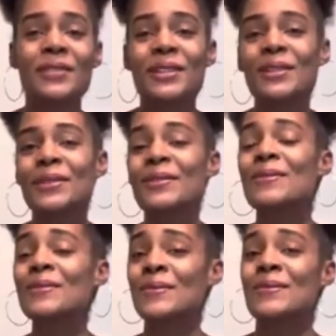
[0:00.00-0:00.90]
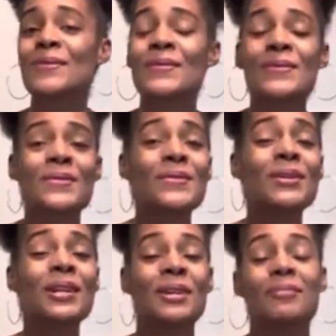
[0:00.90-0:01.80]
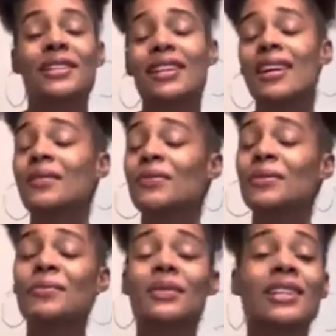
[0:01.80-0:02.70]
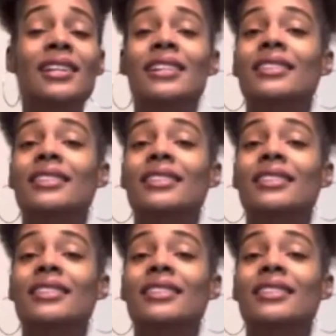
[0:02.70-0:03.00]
you, but I'm for me.